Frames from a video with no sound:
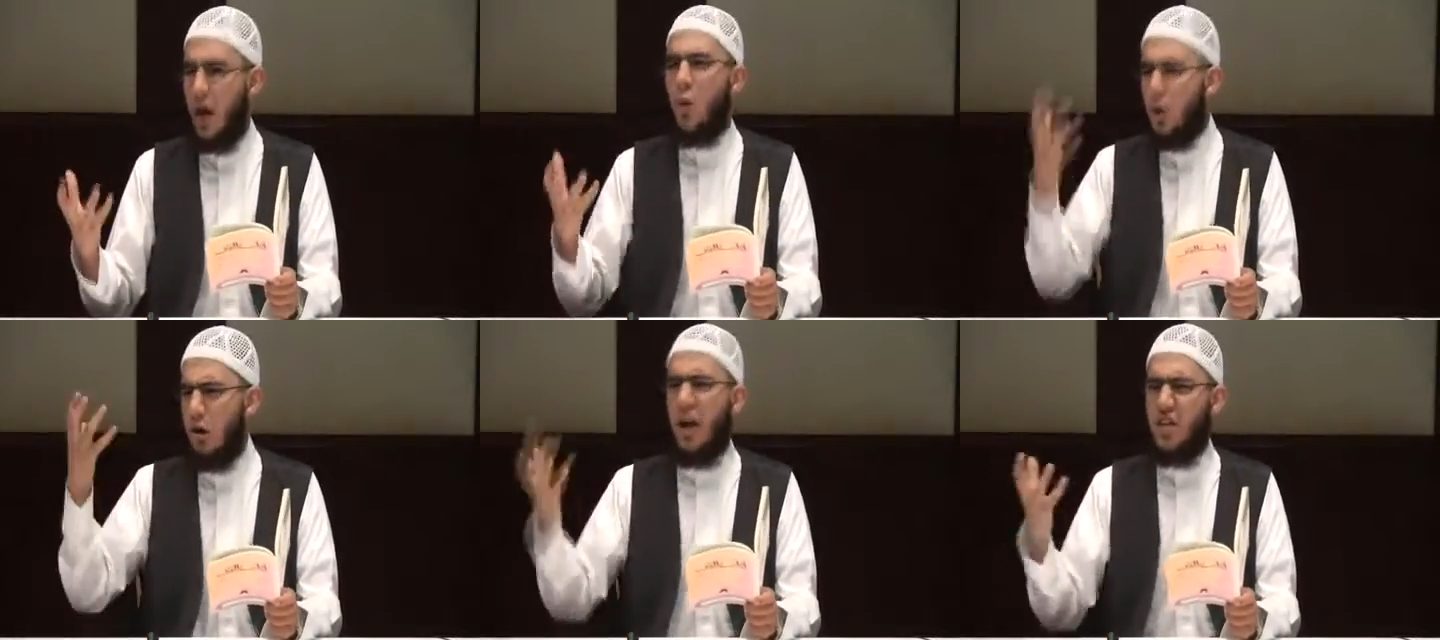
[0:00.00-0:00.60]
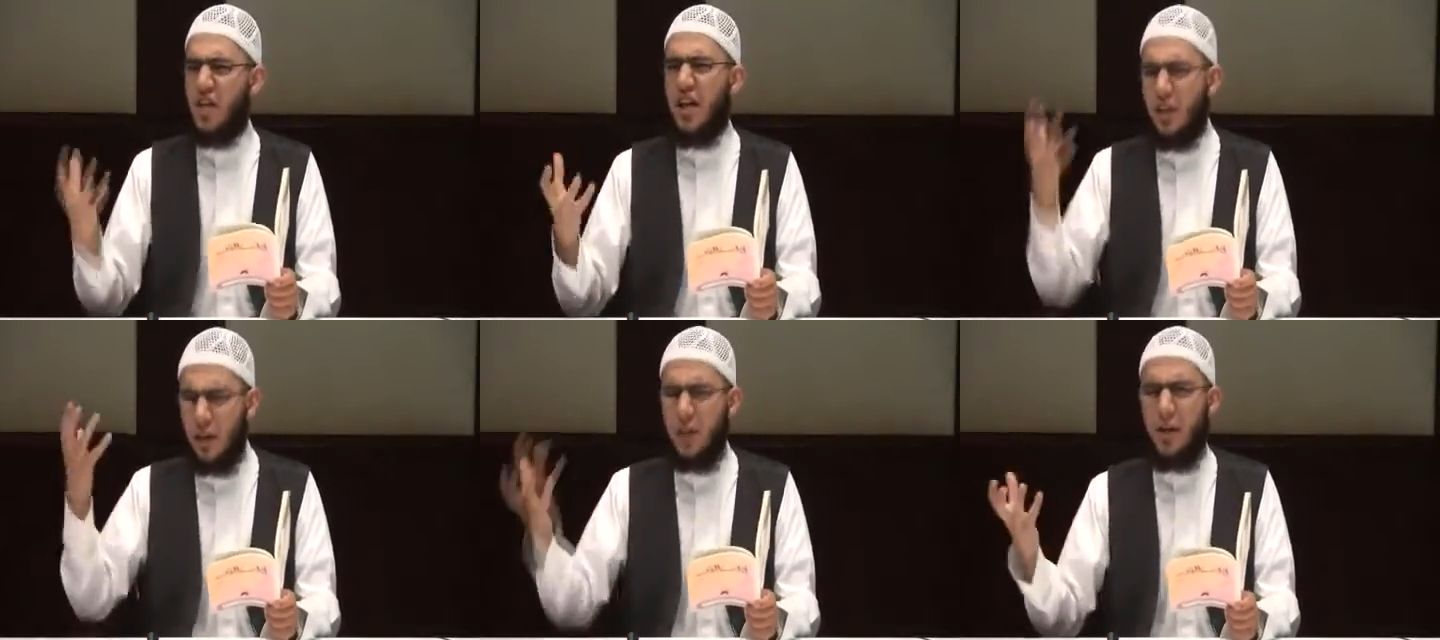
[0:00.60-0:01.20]
That we don't
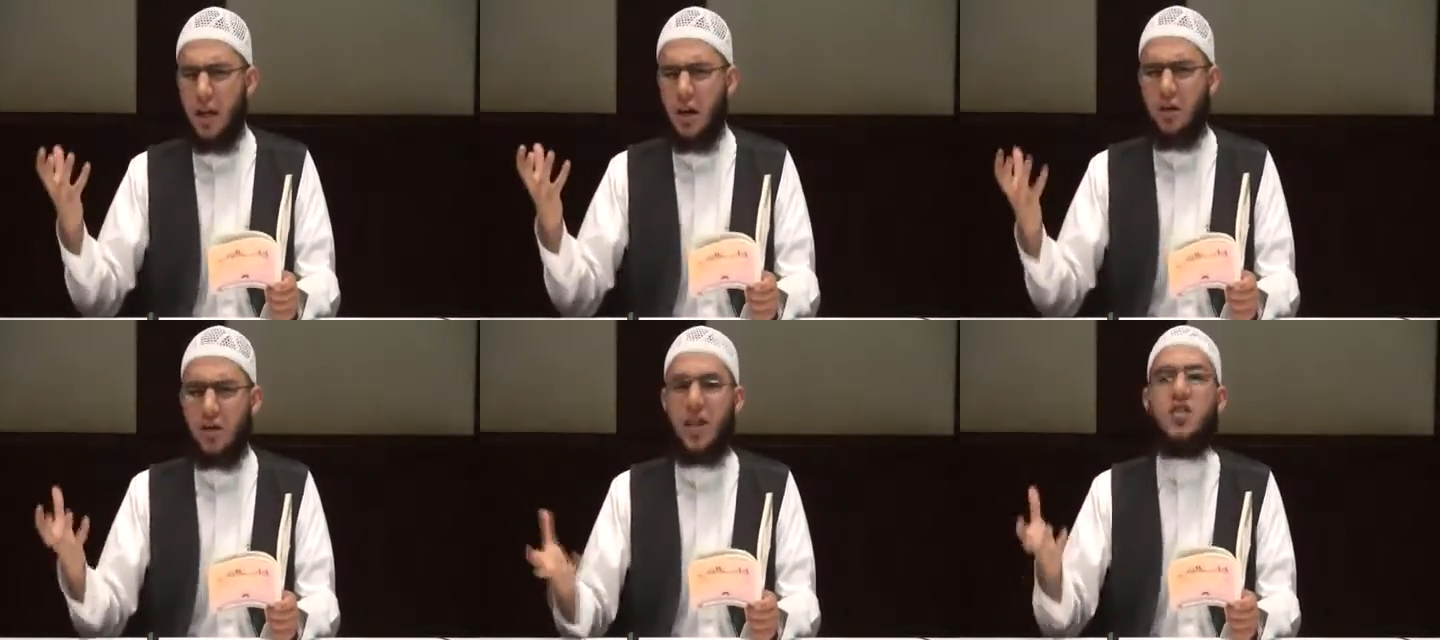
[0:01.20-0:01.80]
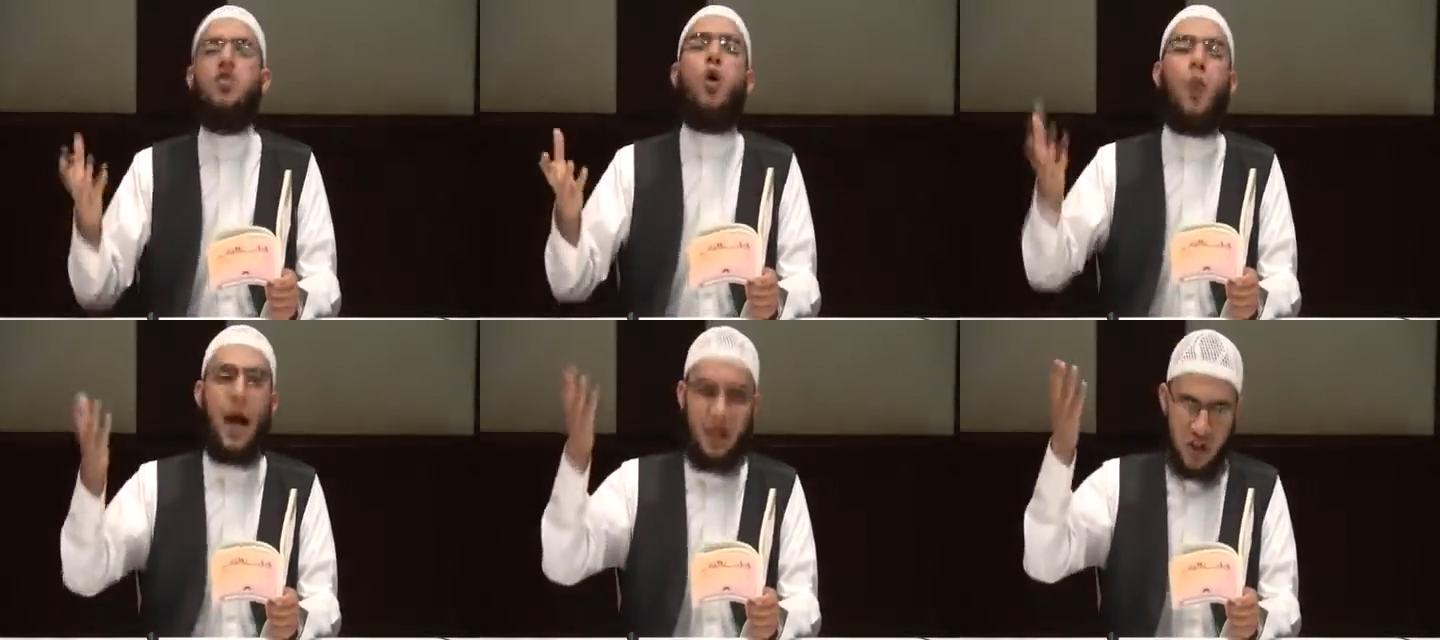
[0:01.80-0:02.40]
understand the real meaning of the text.
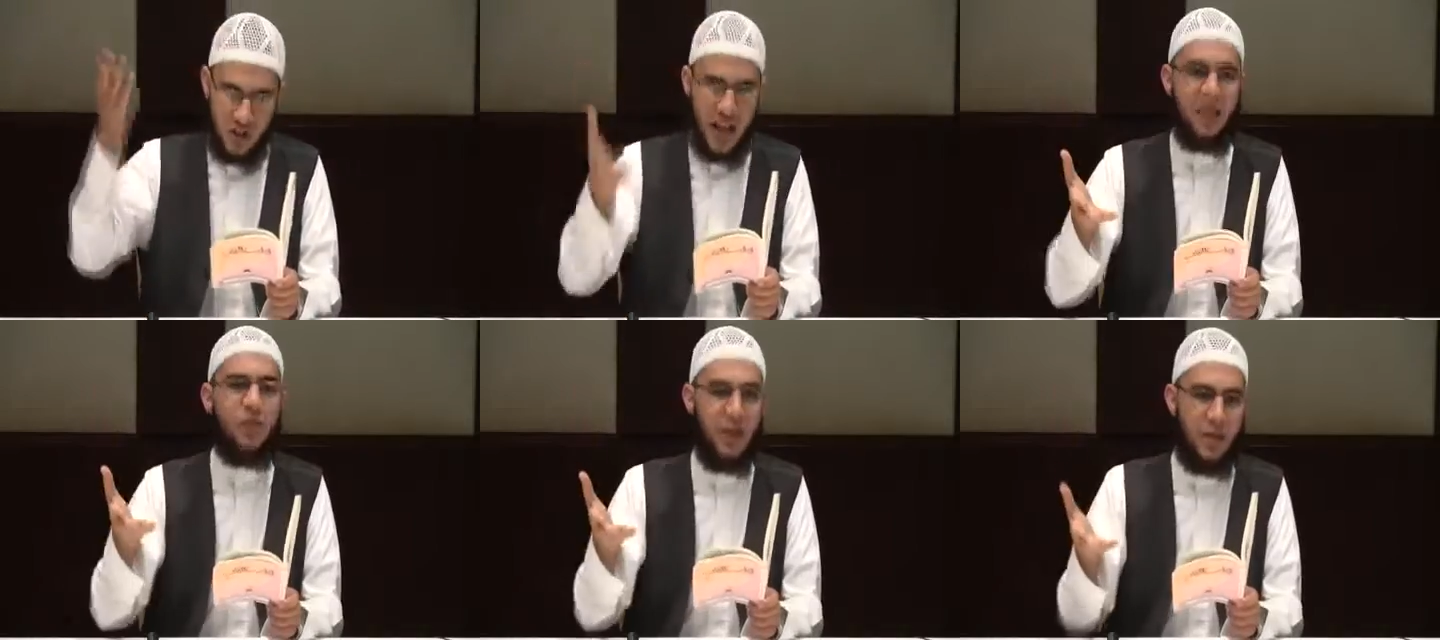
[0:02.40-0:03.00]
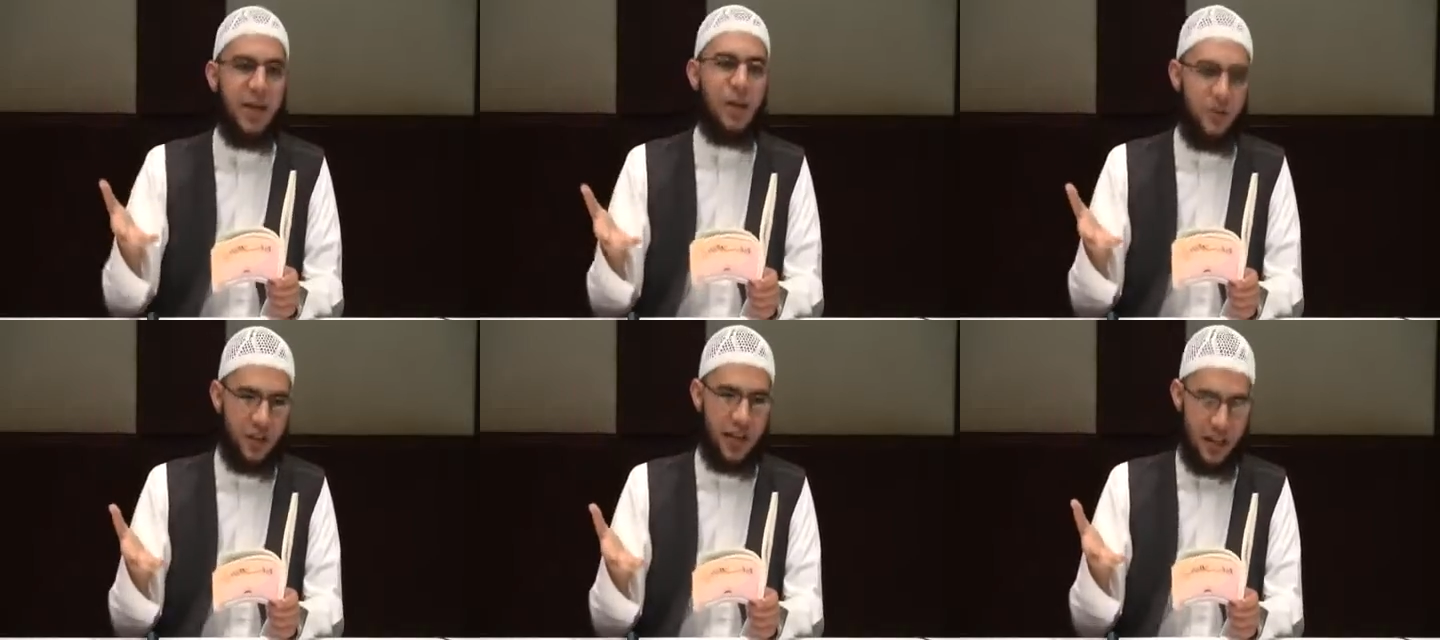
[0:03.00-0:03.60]
No, we understand the real
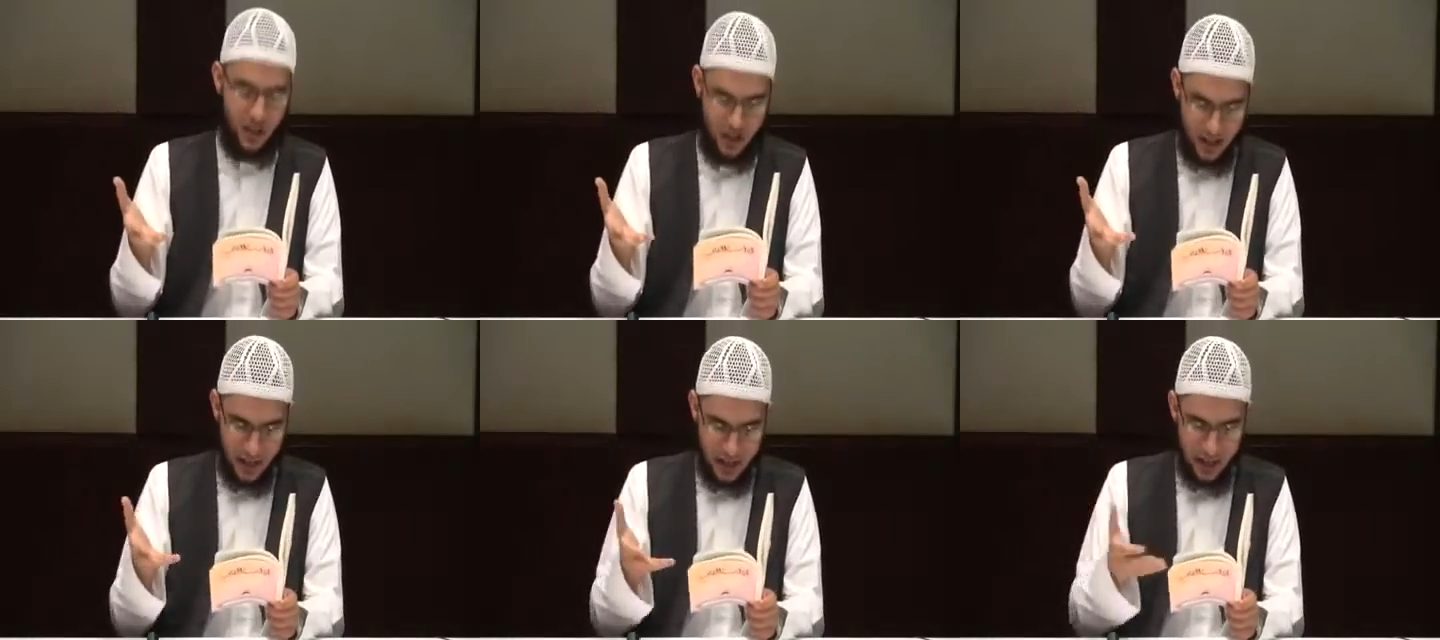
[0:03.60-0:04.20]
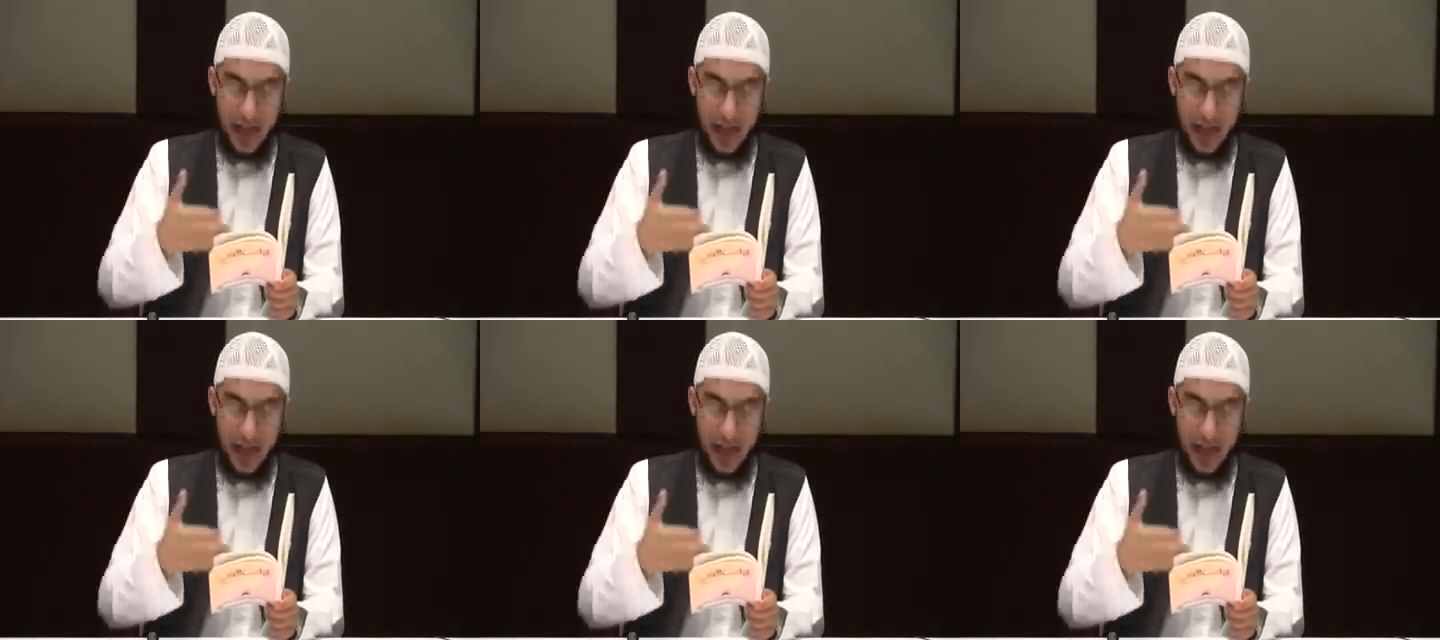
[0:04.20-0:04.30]
meaning of the text.